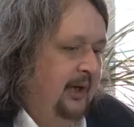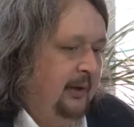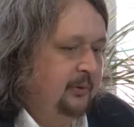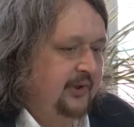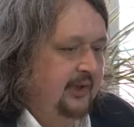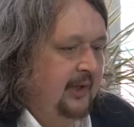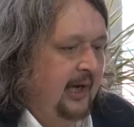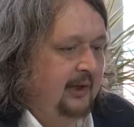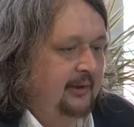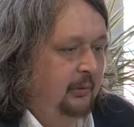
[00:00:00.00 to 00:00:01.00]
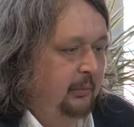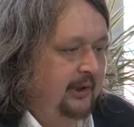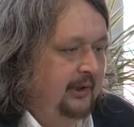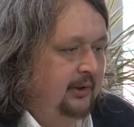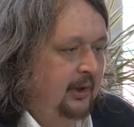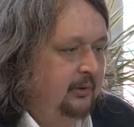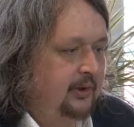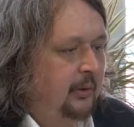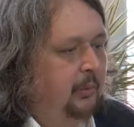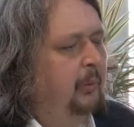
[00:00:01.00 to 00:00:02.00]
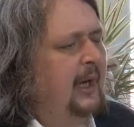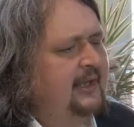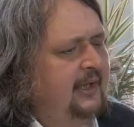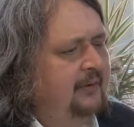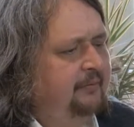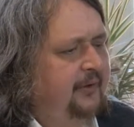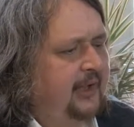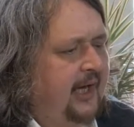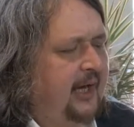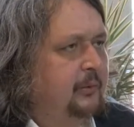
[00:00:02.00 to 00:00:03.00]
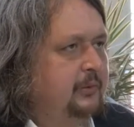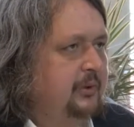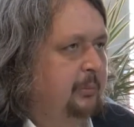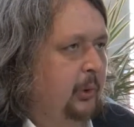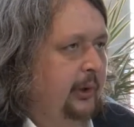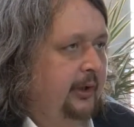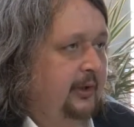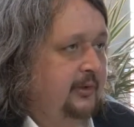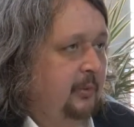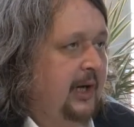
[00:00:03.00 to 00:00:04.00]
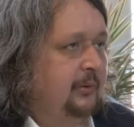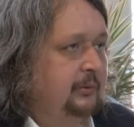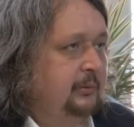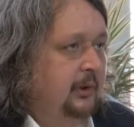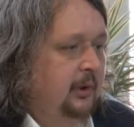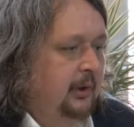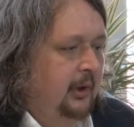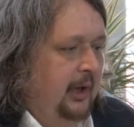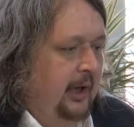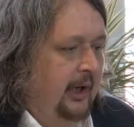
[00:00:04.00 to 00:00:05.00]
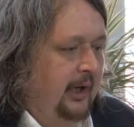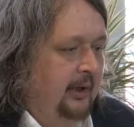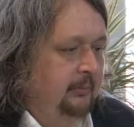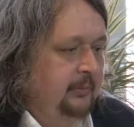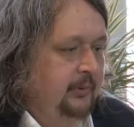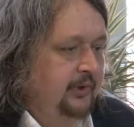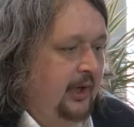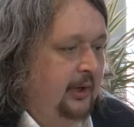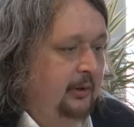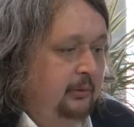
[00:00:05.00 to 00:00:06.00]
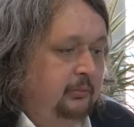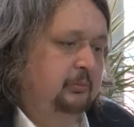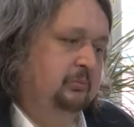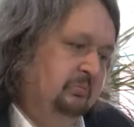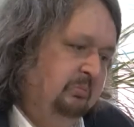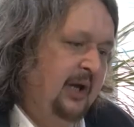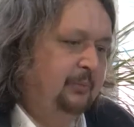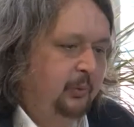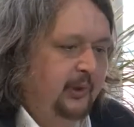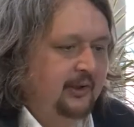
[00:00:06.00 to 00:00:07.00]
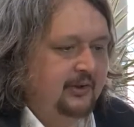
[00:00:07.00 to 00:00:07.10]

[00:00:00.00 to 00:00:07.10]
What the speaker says: else in there that we can do. So we're waiting for the kettle to boil as well. So maybe we could